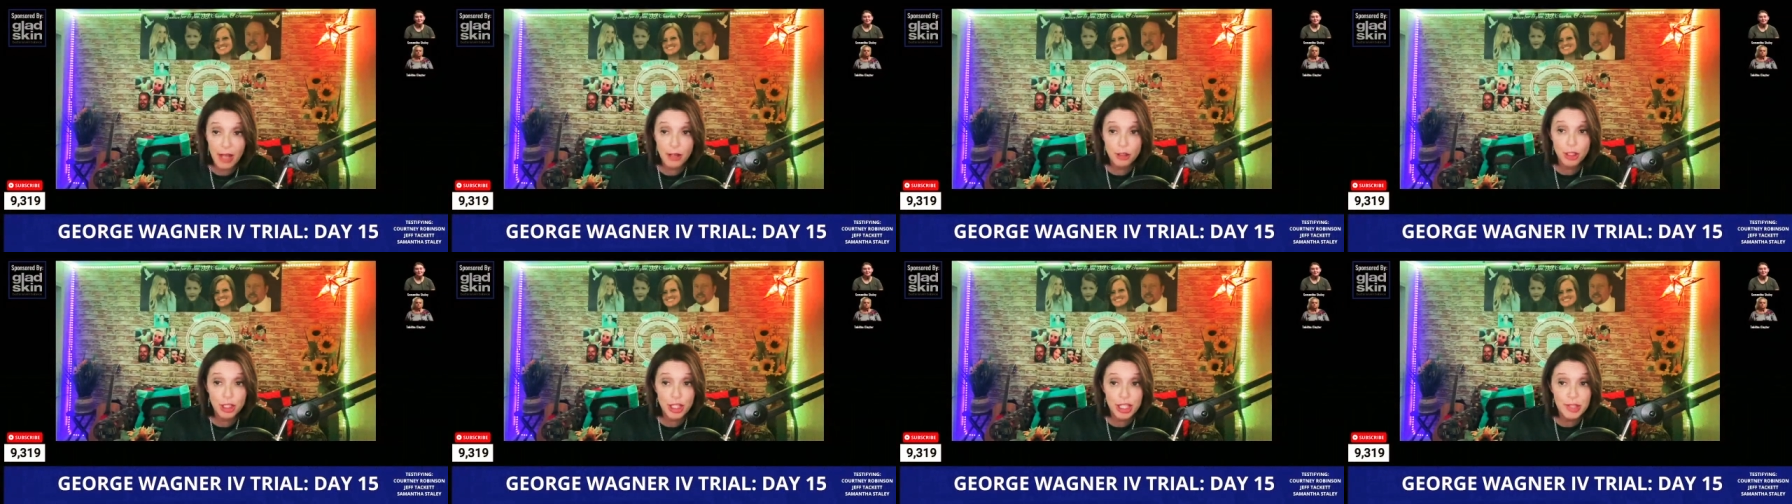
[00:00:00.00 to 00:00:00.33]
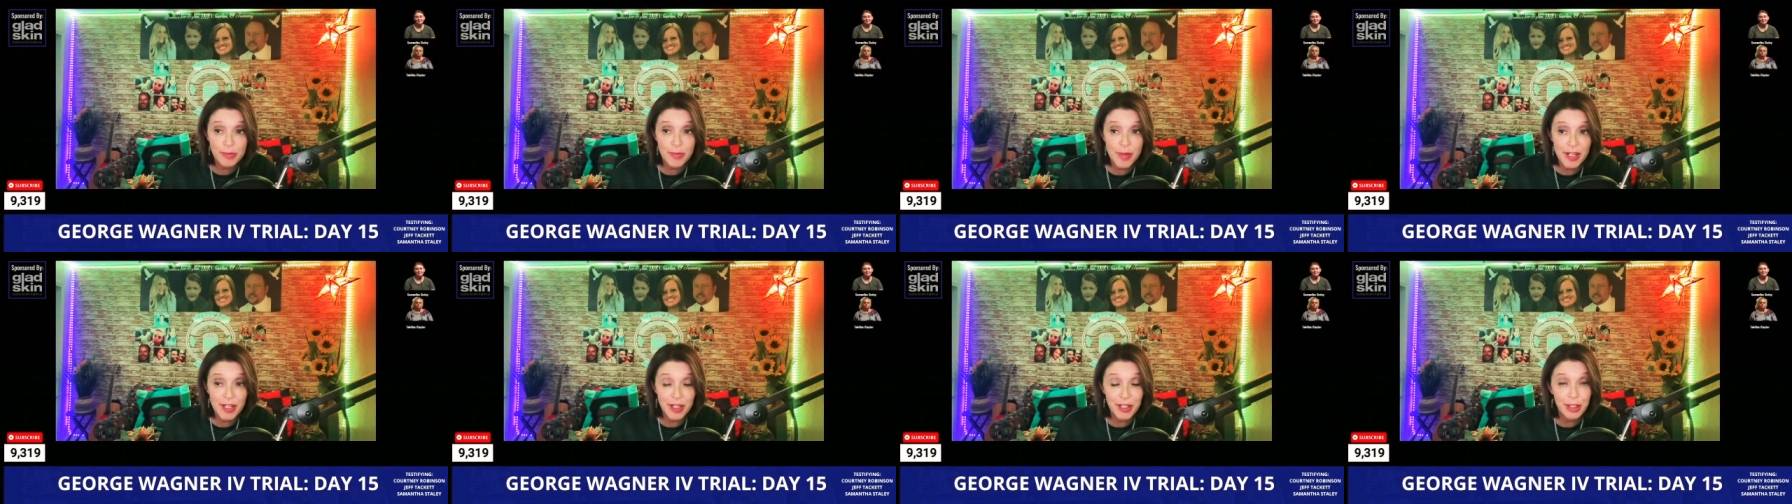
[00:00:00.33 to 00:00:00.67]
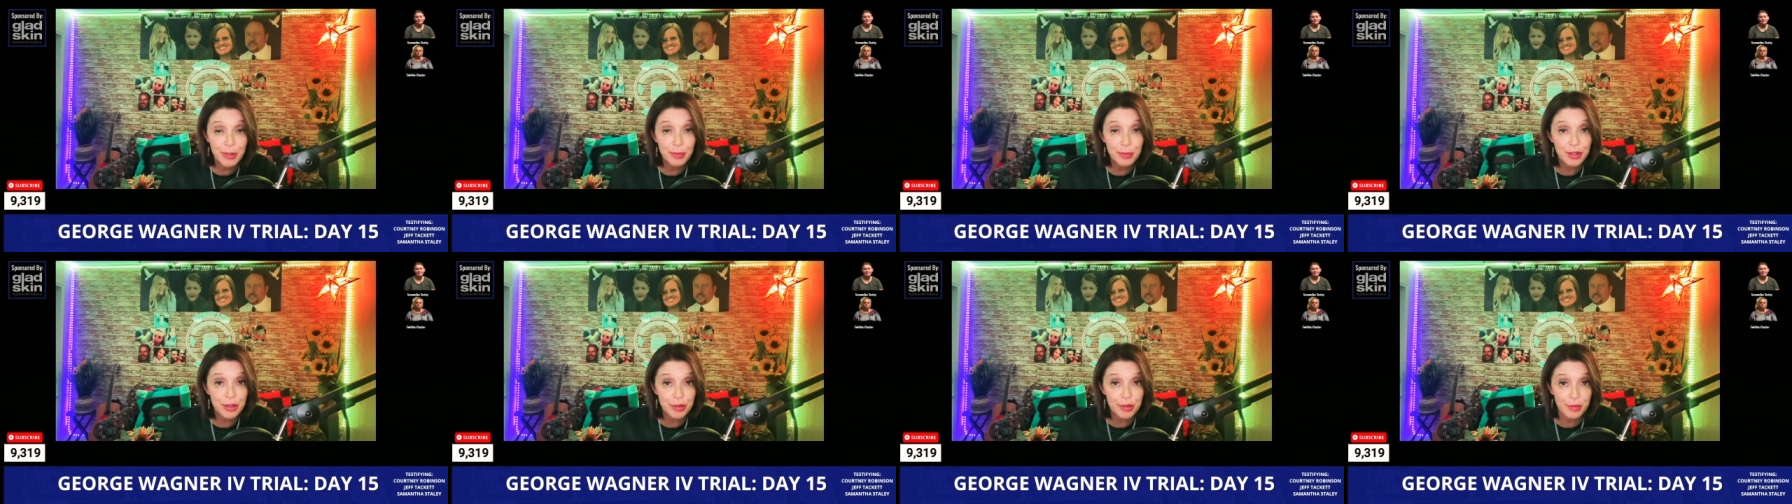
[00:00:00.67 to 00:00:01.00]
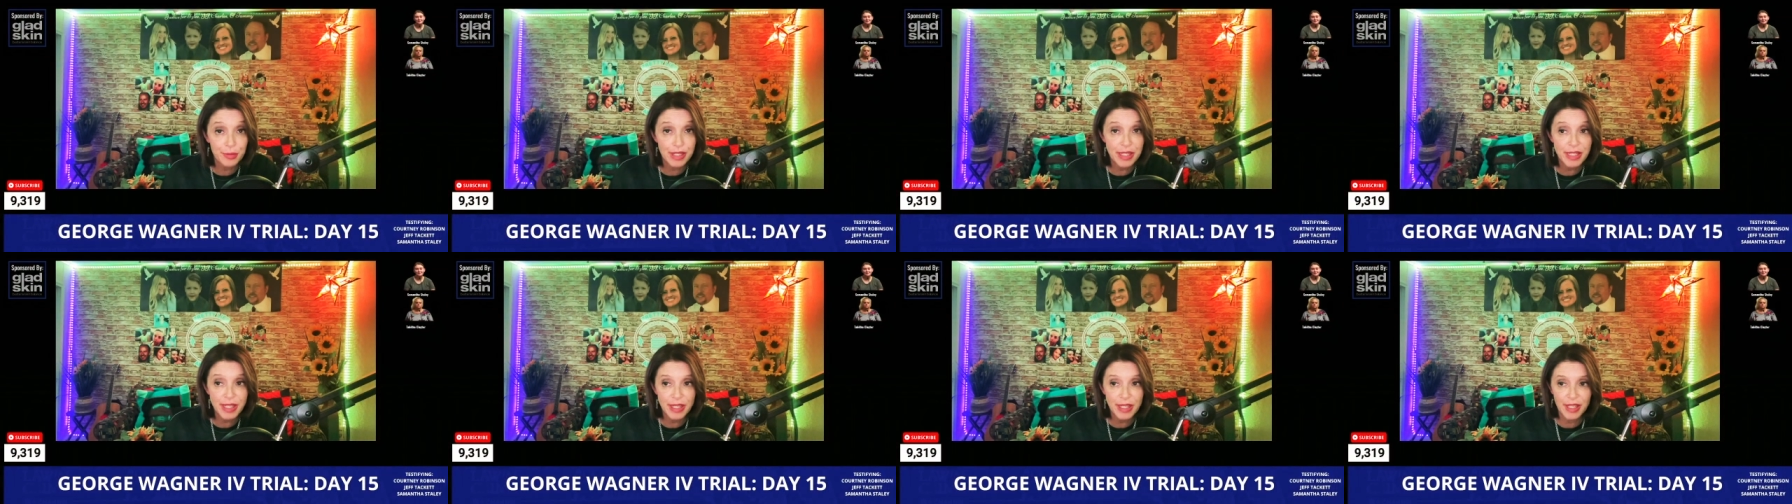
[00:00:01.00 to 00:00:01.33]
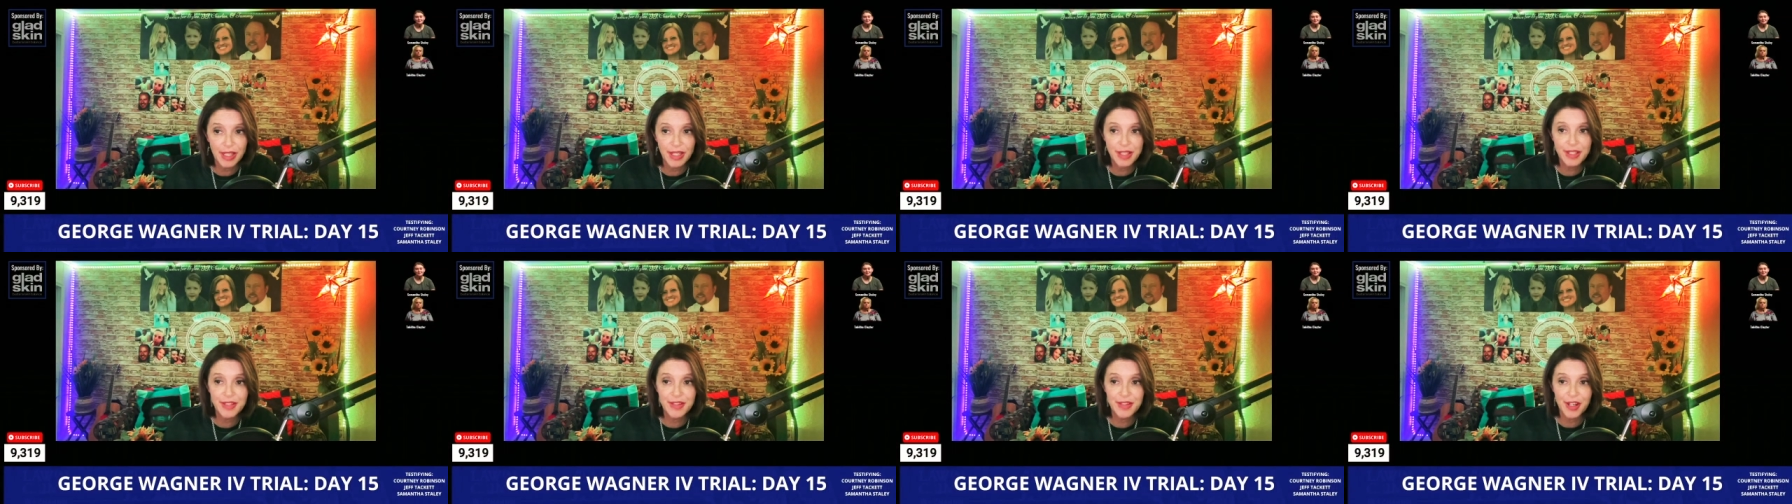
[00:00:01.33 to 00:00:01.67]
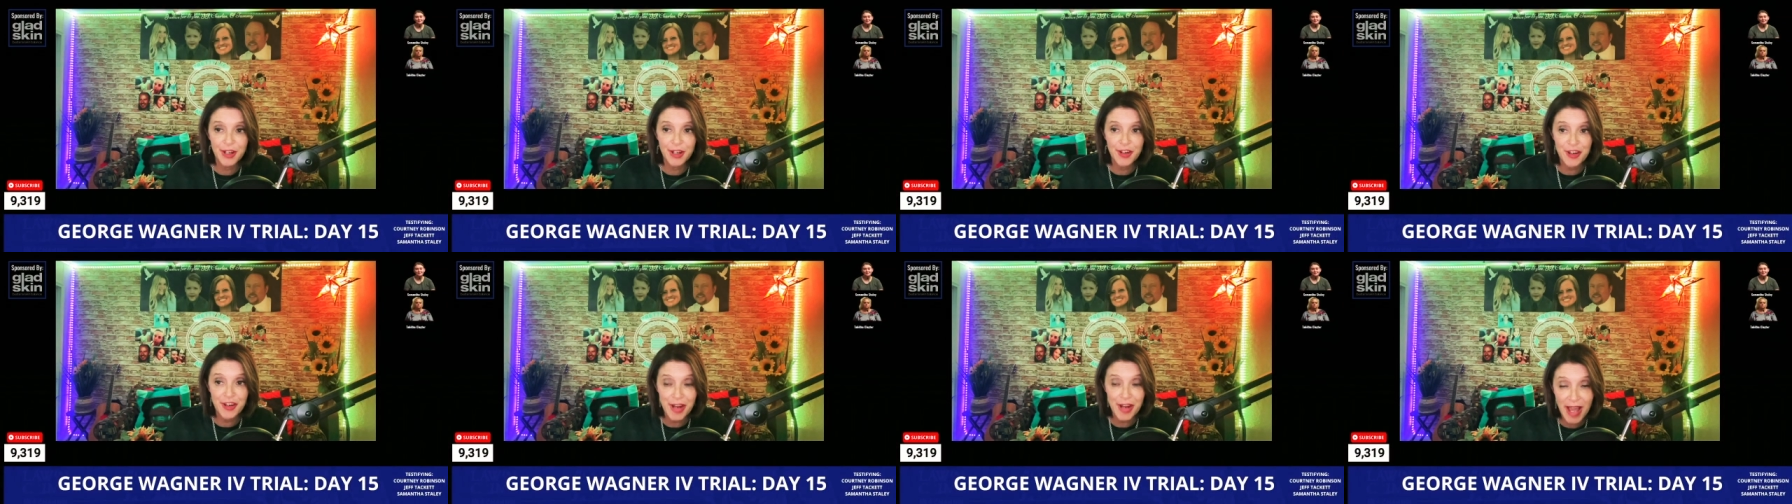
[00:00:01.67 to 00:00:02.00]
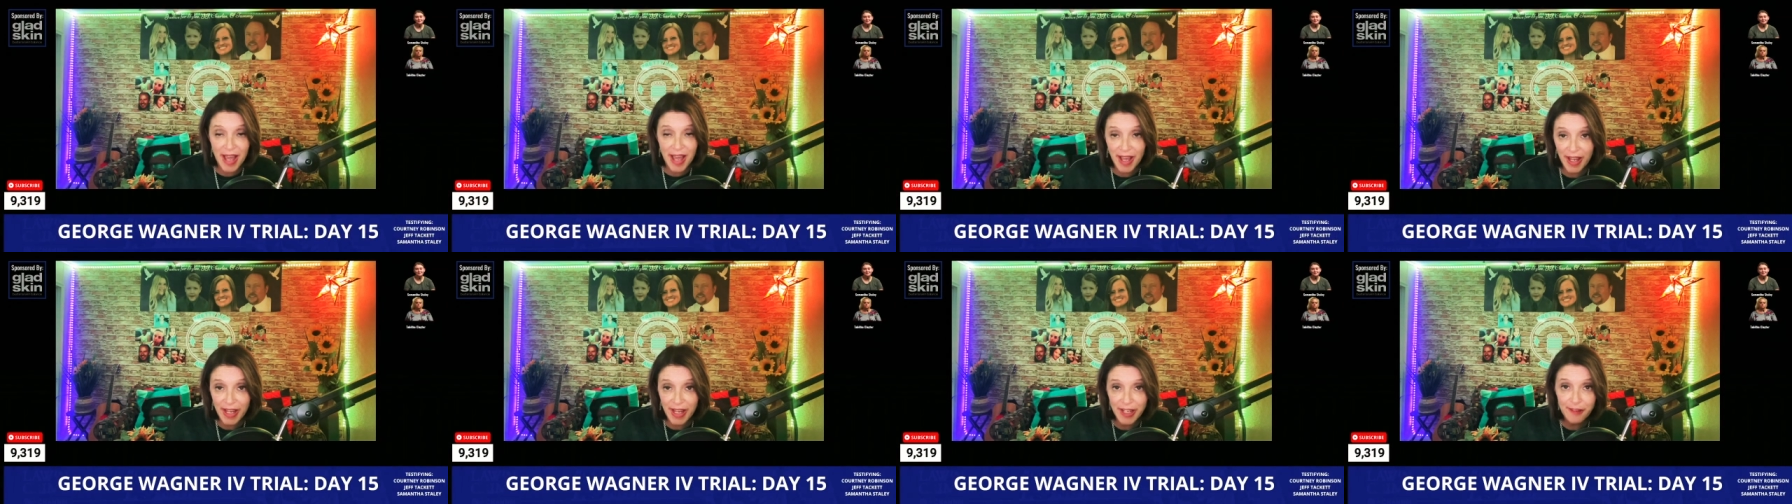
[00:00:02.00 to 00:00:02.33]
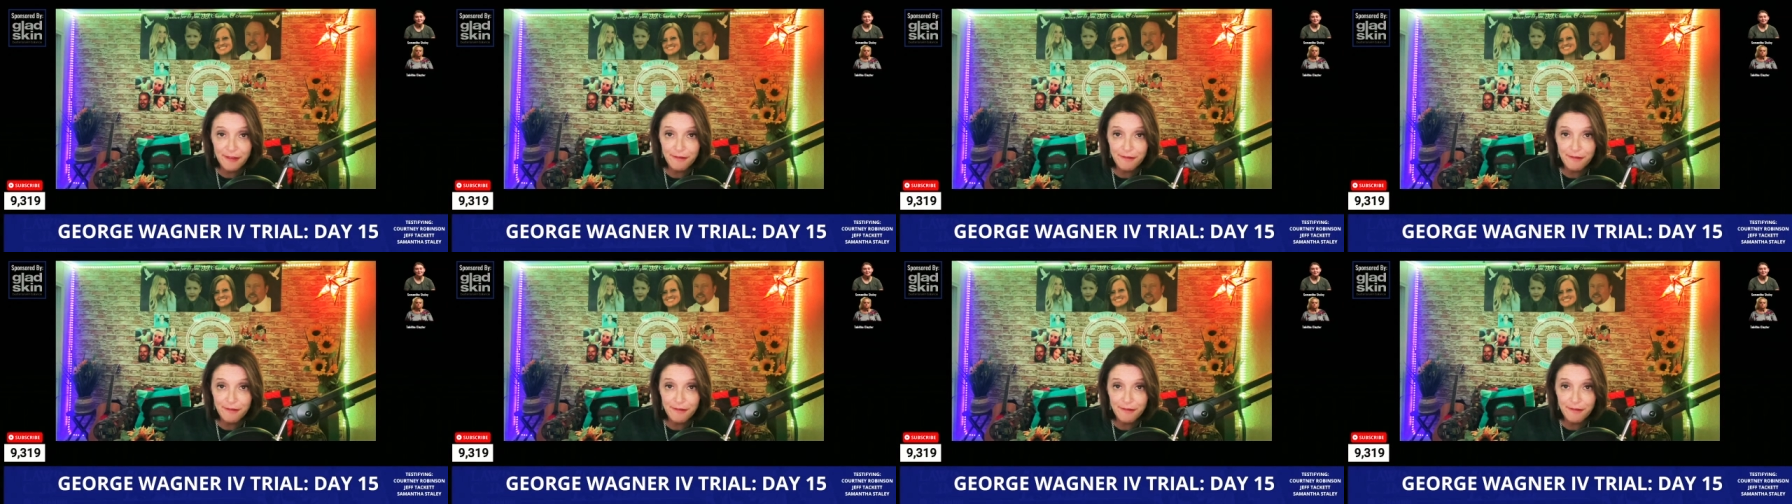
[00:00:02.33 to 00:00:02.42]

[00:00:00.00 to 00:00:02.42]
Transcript: she's married with three kids. They're nine,